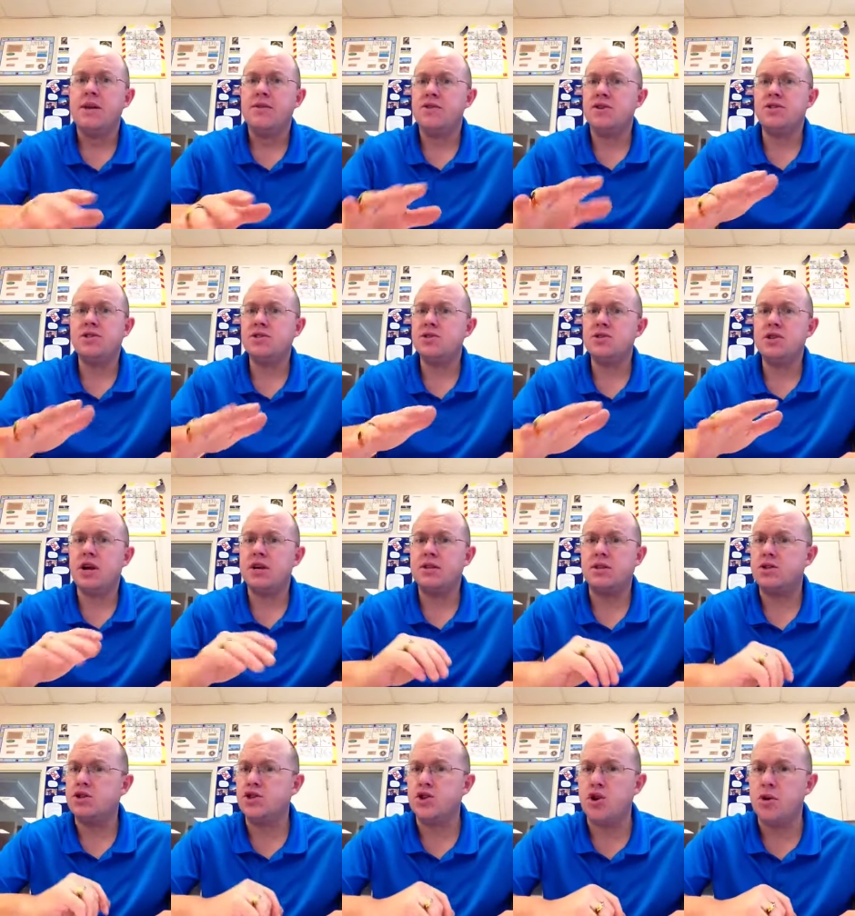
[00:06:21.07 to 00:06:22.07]
this is not
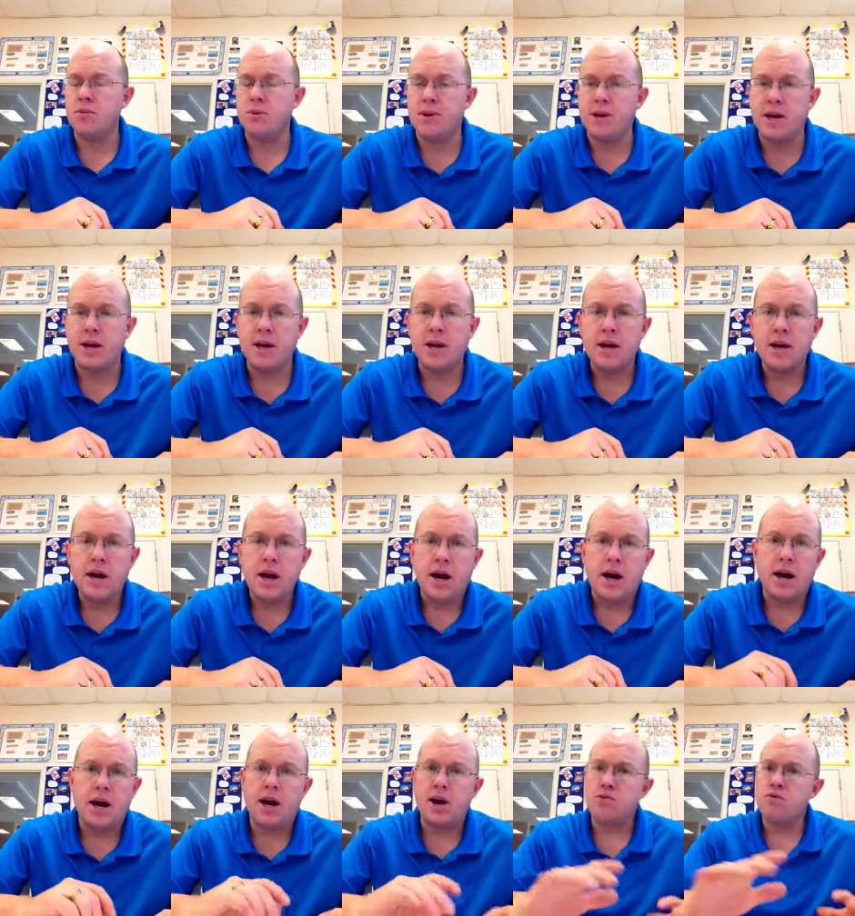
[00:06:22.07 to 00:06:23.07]
the Germany
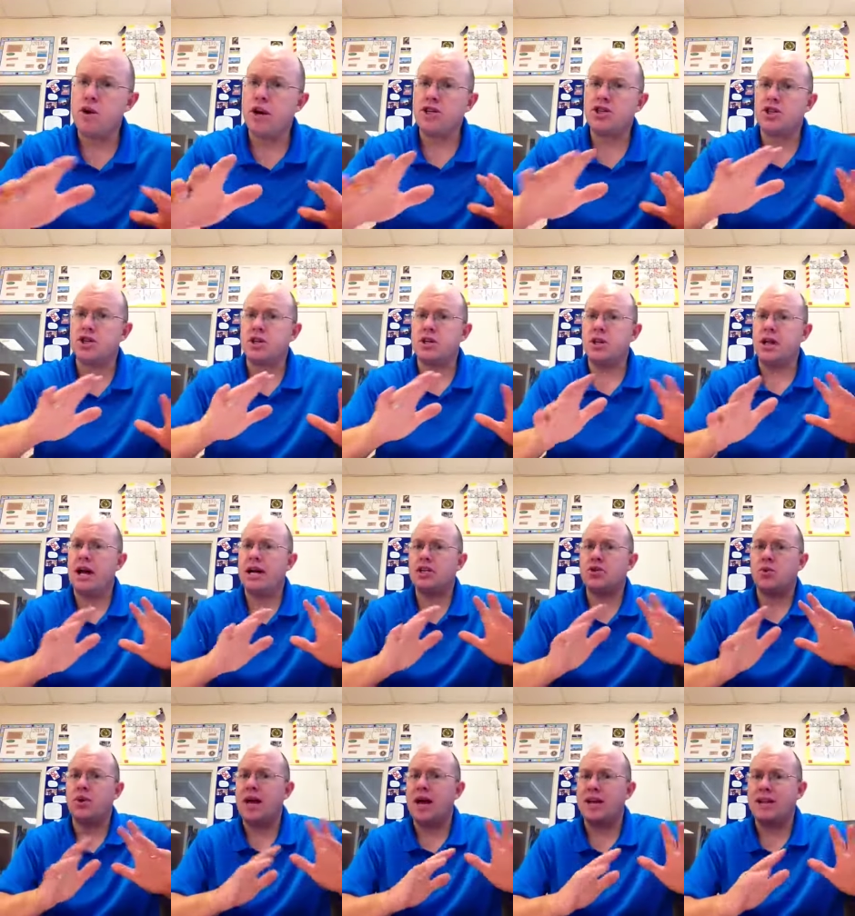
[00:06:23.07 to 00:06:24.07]
uh, Russia
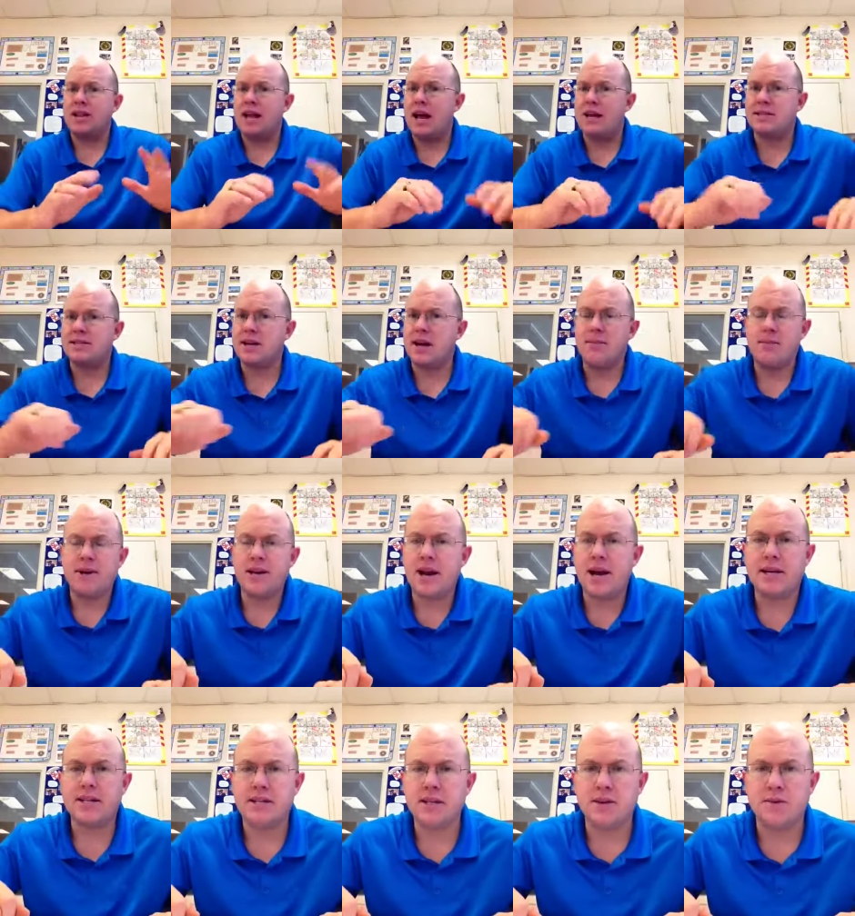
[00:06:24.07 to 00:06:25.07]
clash we had last time in
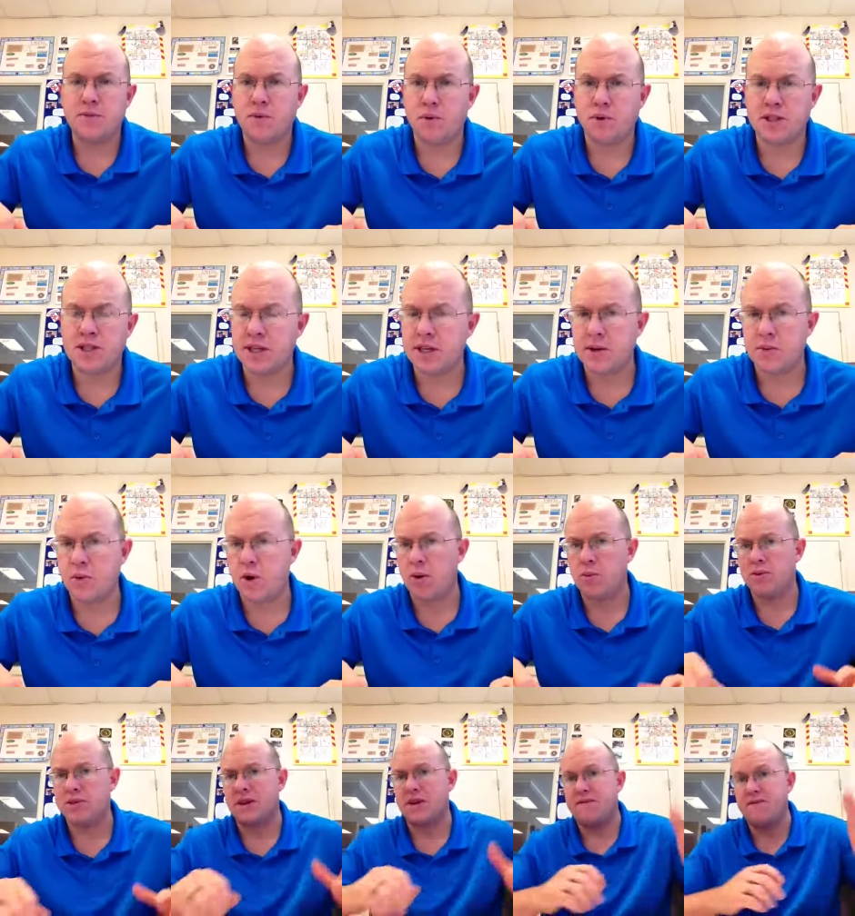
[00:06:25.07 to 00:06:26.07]
1914, where it
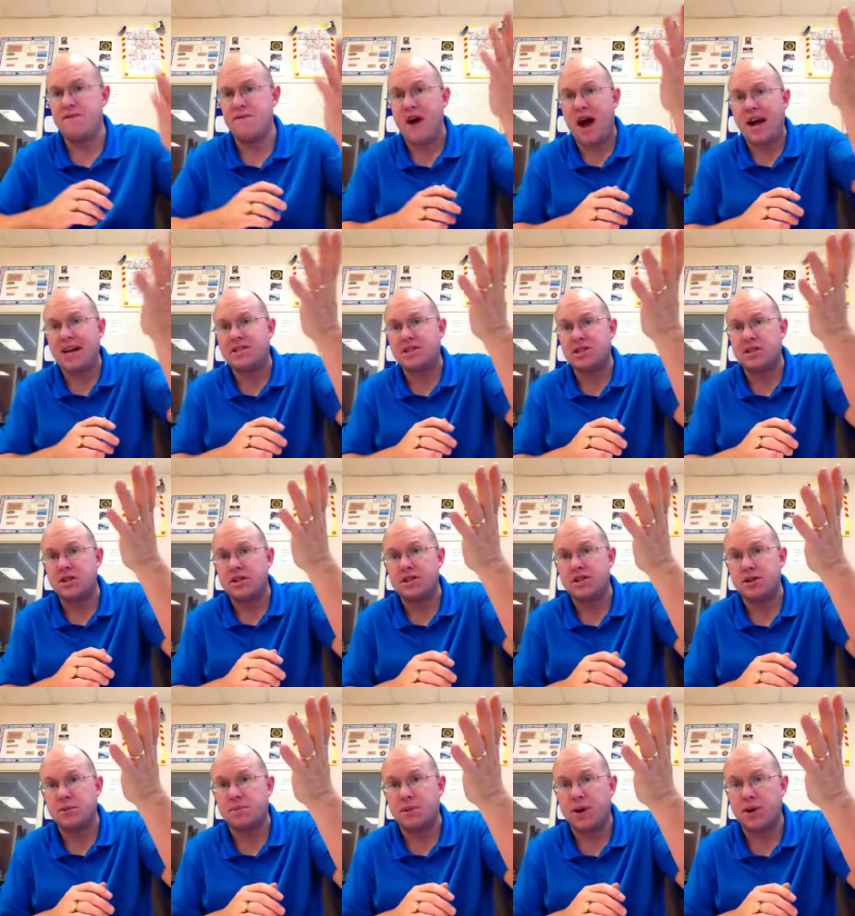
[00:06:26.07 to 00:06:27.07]
was a vastly
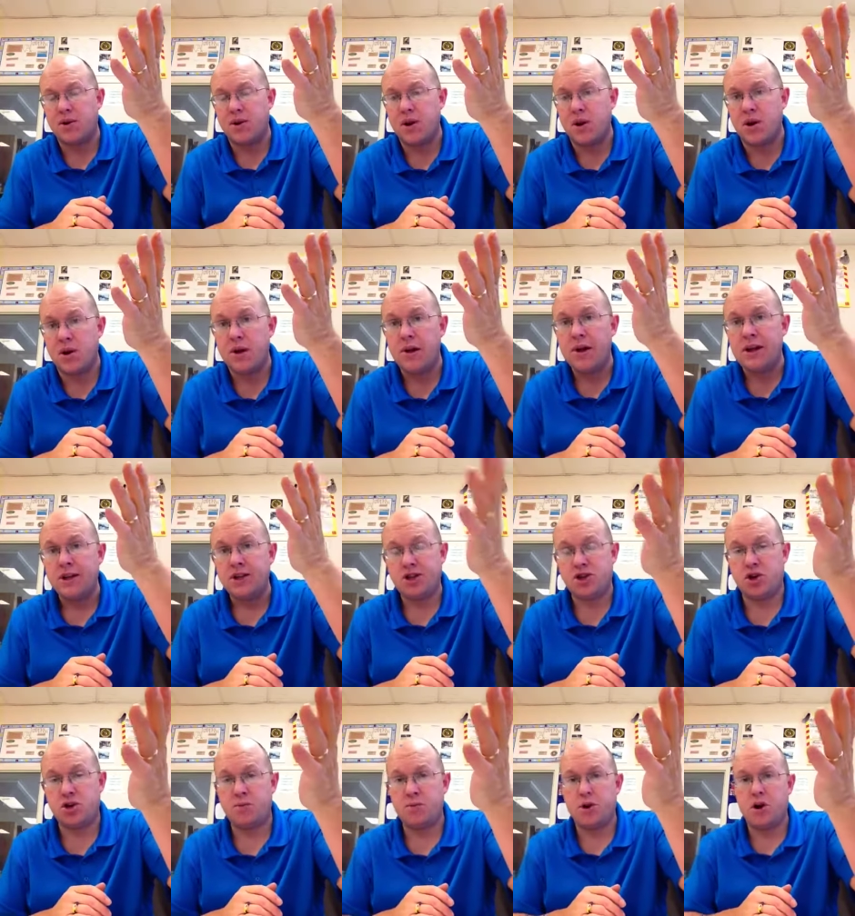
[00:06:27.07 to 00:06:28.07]
superior
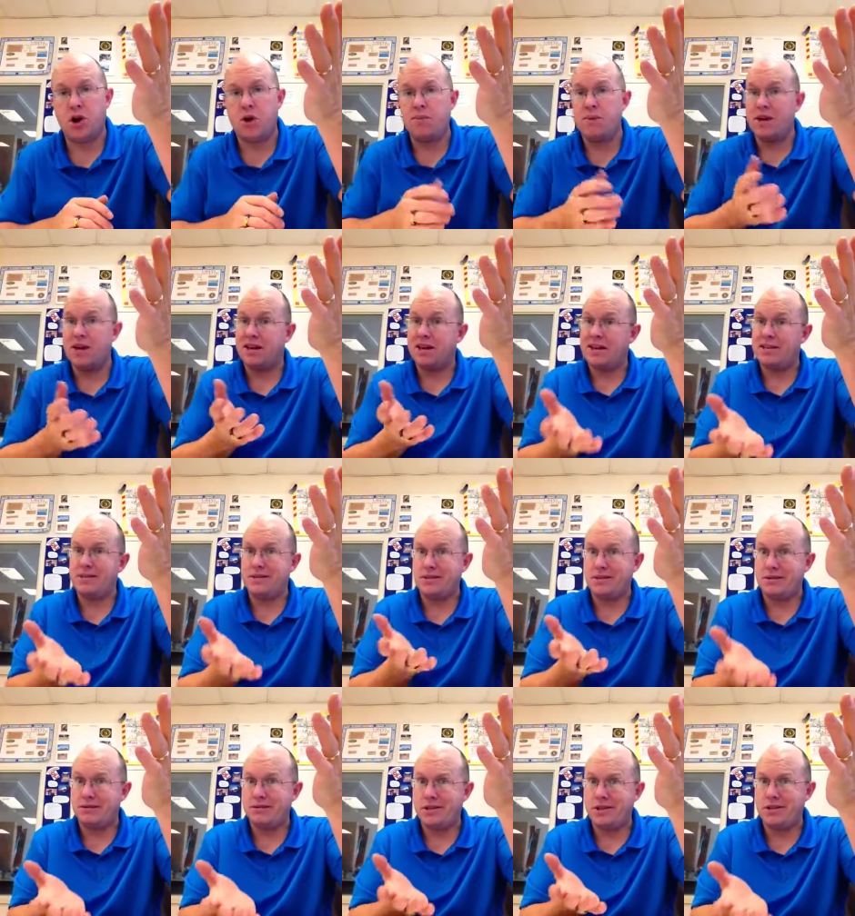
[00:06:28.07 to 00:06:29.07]
German army against
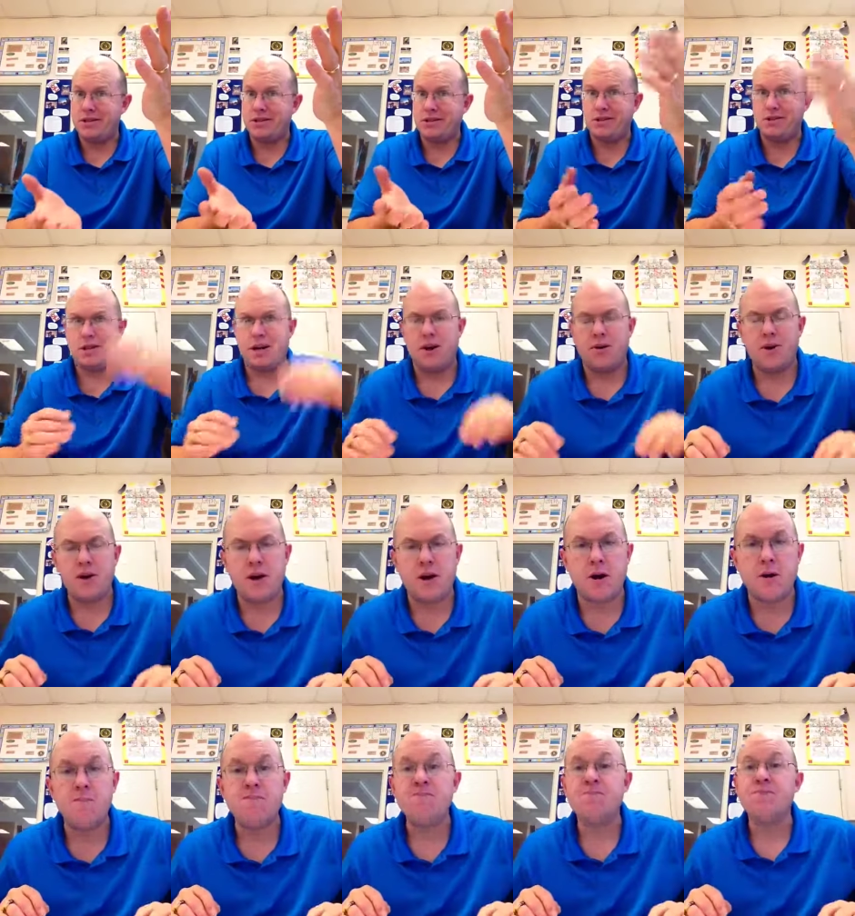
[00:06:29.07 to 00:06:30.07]
the Russians down here.